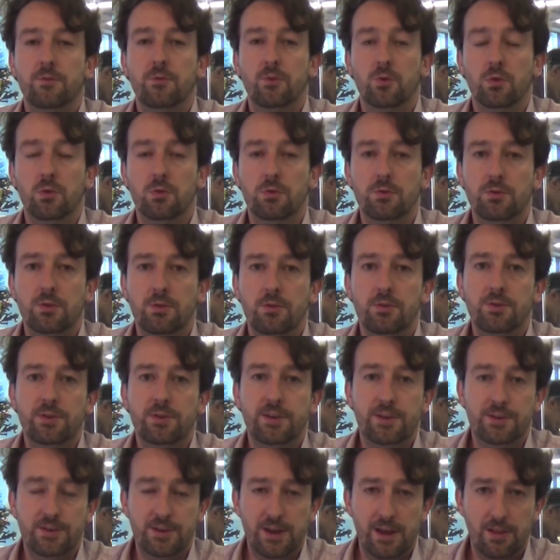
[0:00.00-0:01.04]
for
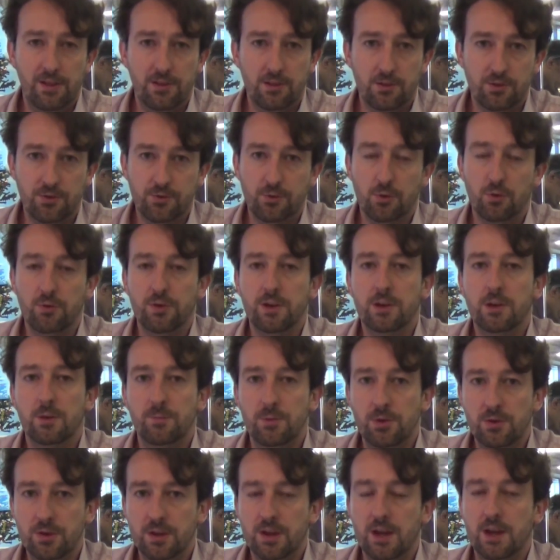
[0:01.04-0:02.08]
telling the story,
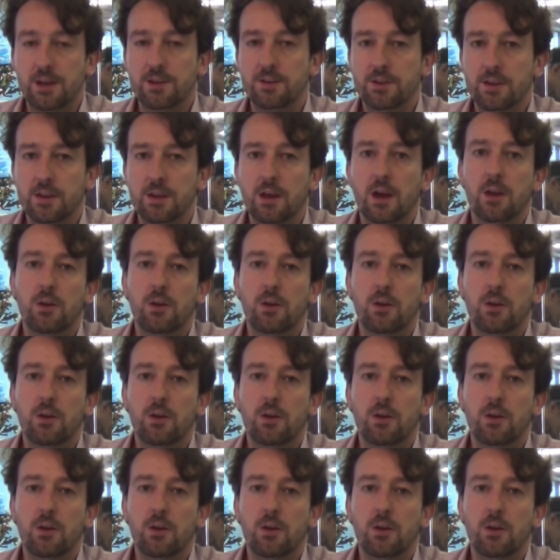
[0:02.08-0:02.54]
communicating,